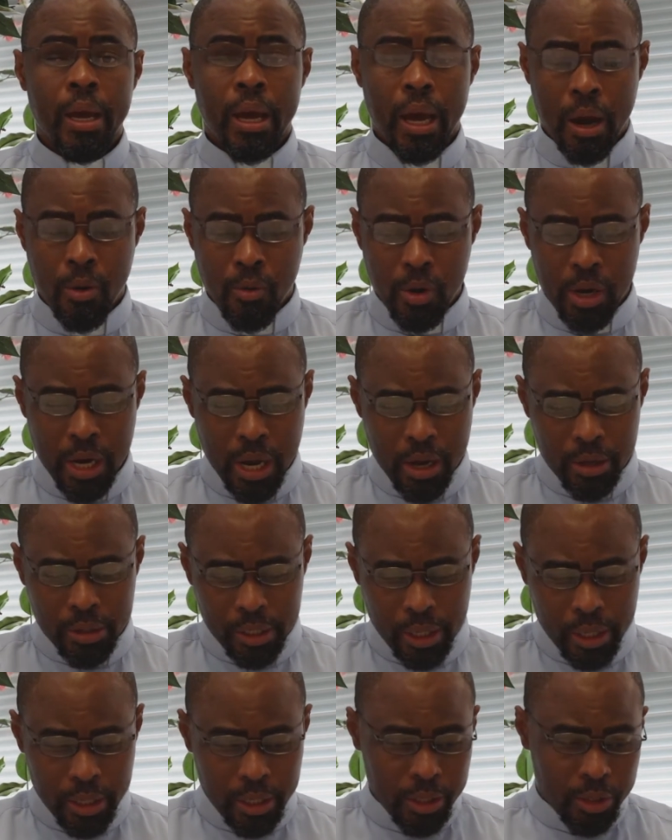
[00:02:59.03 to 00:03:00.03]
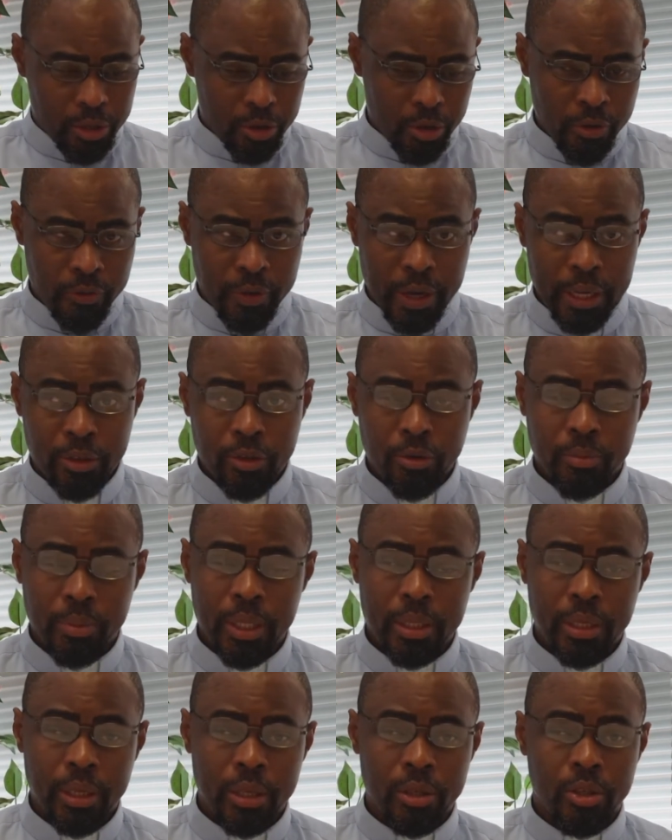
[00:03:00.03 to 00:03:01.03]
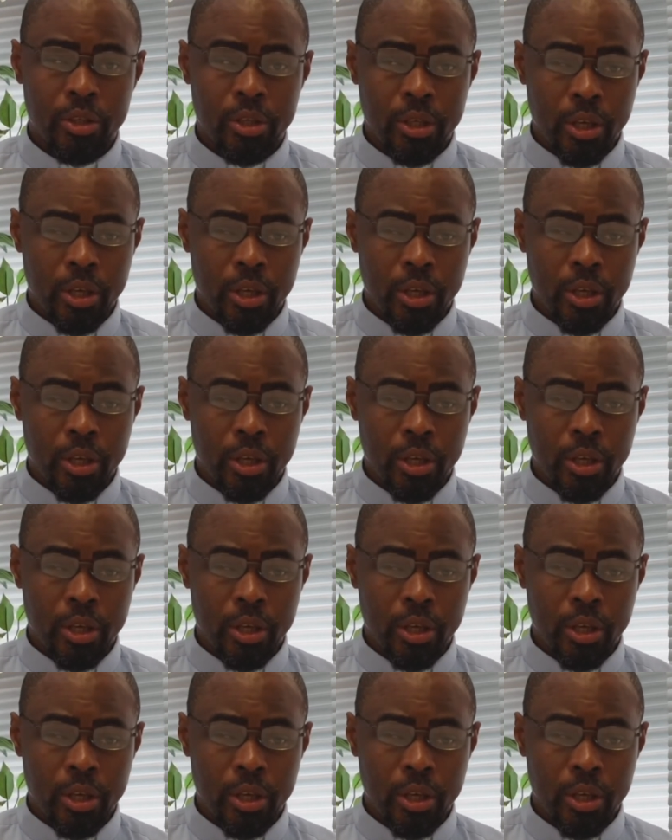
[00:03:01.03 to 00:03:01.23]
I will now turn it over to Mrs.